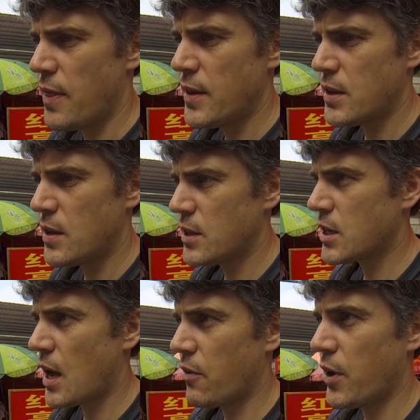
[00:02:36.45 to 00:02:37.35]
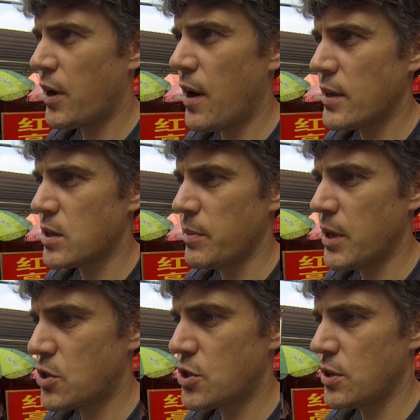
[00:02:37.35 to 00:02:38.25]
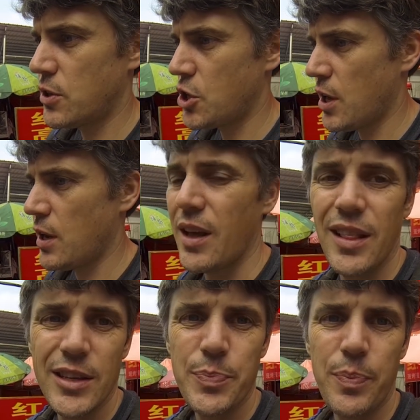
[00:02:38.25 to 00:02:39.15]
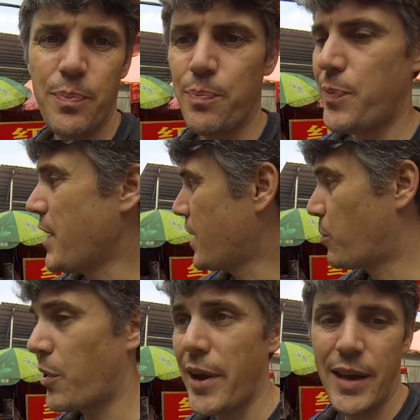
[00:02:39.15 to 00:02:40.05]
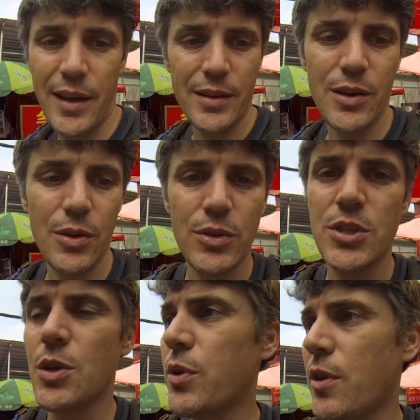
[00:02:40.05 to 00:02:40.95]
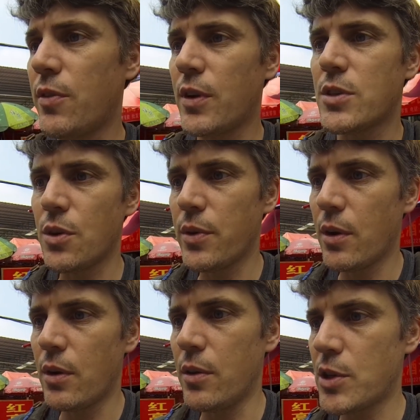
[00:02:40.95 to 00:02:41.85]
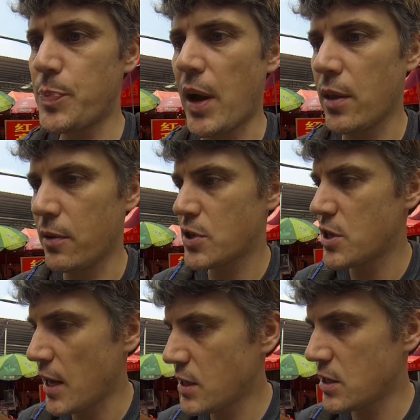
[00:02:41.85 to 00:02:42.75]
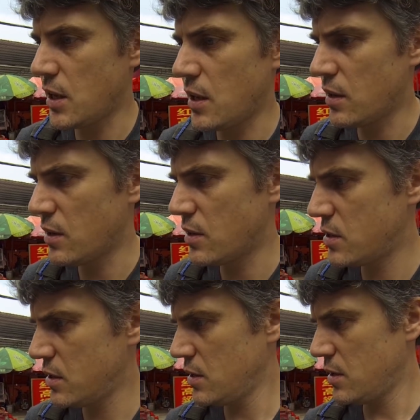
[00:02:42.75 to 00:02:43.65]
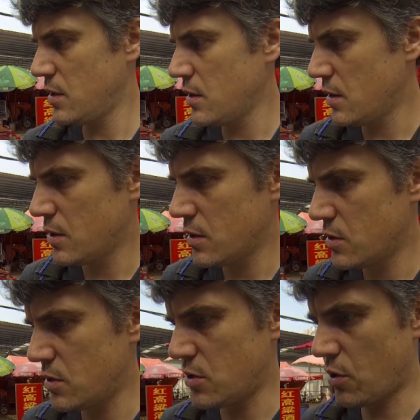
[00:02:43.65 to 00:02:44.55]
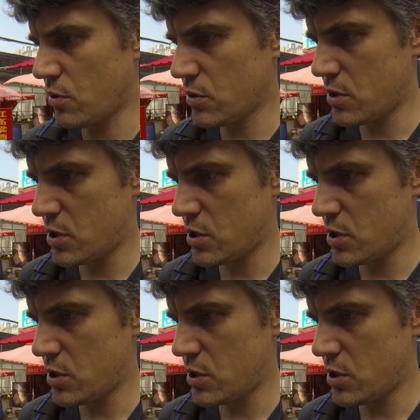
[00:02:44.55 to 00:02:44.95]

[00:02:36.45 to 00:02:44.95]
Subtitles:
This guy over here has some interesting shit. Let's take a break and go see what the is going on this pile of snakes and turtles and